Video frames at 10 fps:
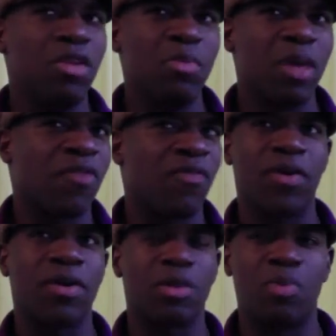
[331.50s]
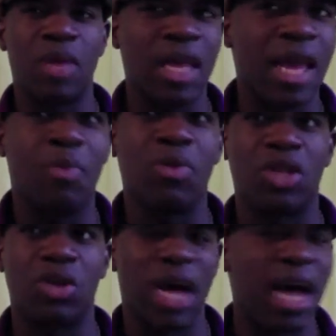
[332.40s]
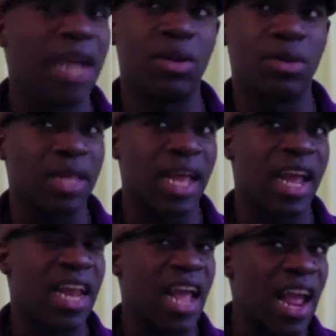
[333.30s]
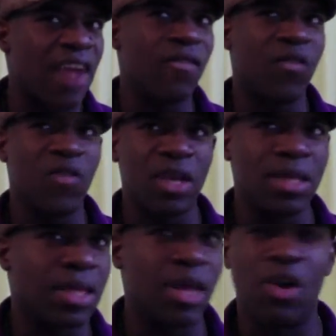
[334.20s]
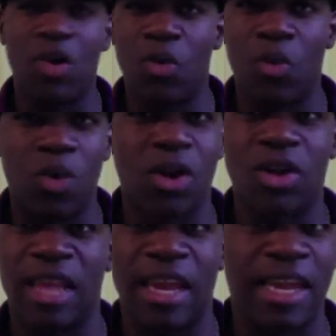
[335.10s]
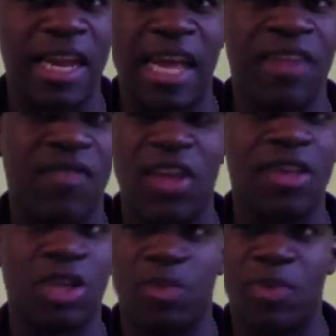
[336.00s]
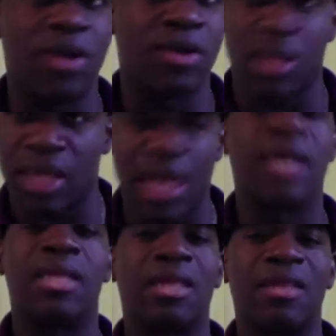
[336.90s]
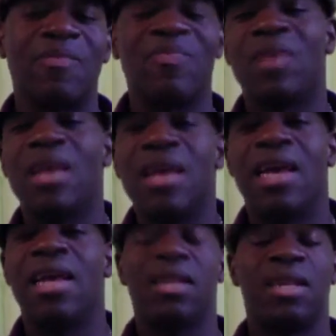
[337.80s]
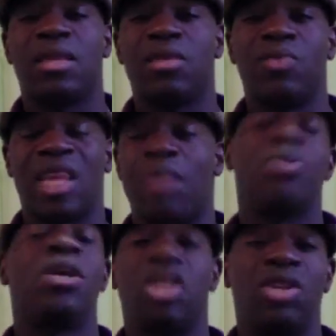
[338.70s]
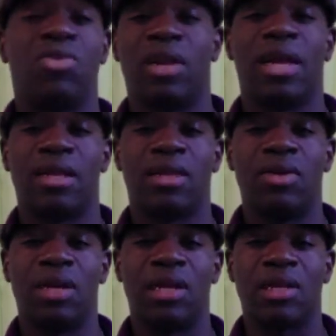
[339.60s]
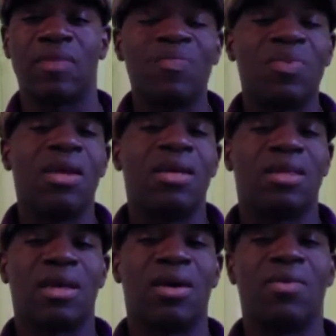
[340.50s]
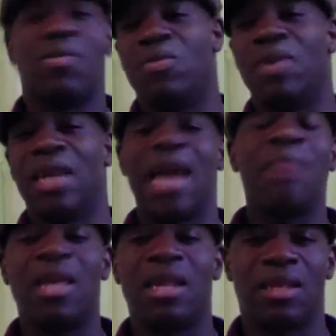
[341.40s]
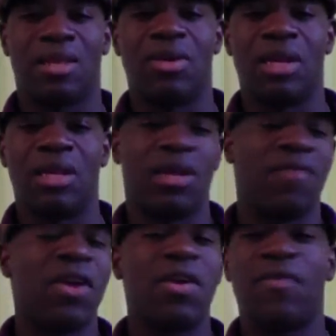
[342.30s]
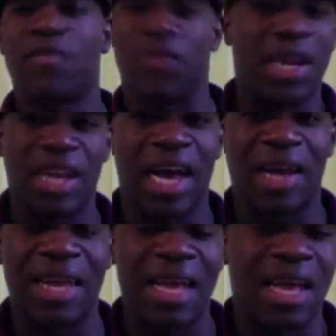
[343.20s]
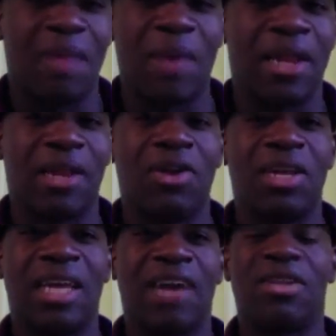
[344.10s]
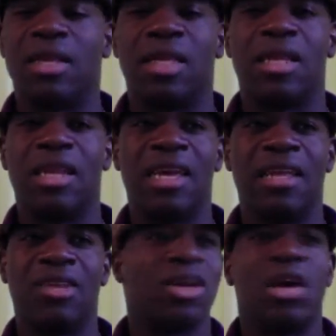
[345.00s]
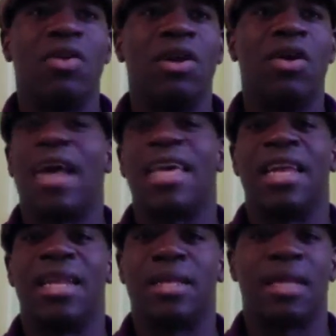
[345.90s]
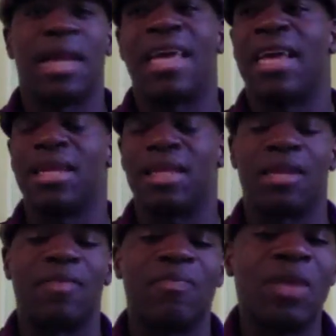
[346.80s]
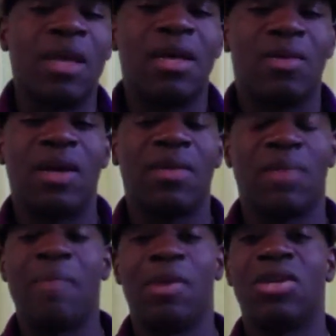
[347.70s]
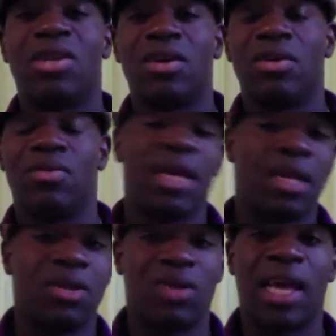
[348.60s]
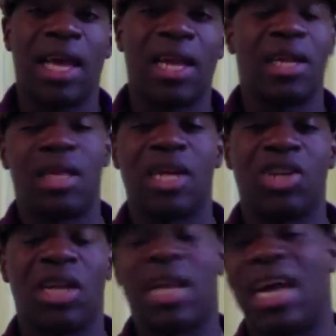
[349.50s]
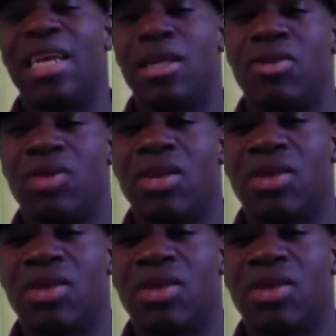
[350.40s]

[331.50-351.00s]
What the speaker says: you must first be able to understand every single word that a native English speaker says. And this is what they preach to a lot of students. So when I meet students, they're very freaked out about learning how to listen to English. Like, oh no, I can't listen, I can't listen. Well, I'm here to tell you that you can, and it's actually a lot easier